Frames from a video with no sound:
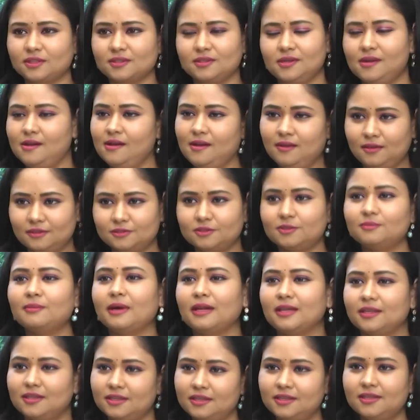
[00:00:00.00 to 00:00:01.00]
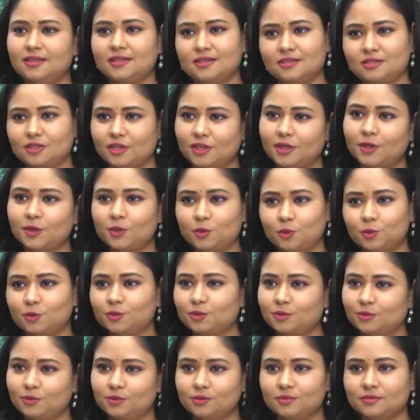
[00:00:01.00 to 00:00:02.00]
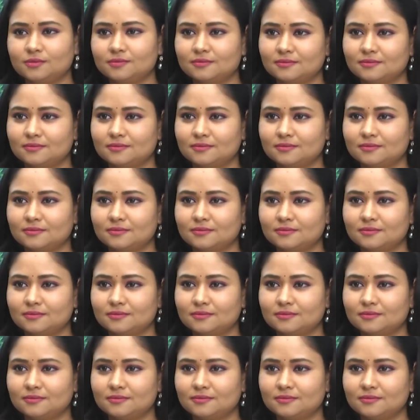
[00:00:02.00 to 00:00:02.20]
Okay. So, malli cheyakurdu.